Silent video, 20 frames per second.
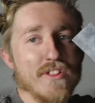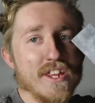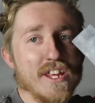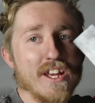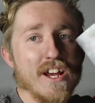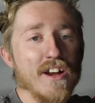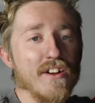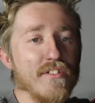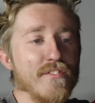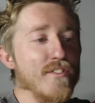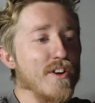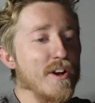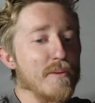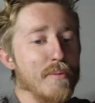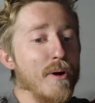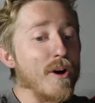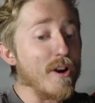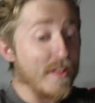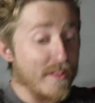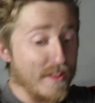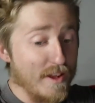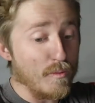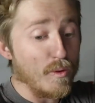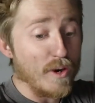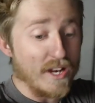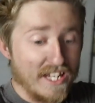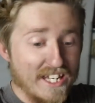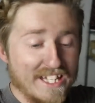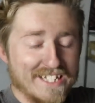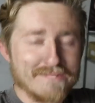the front part of that,
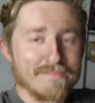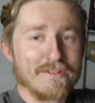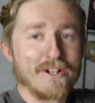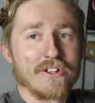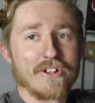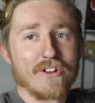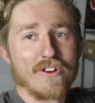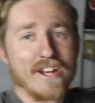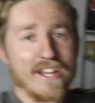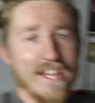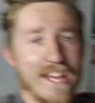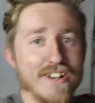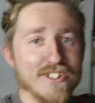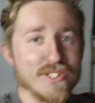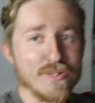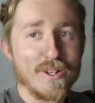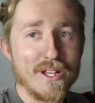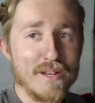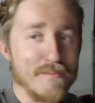what he's building right now, so we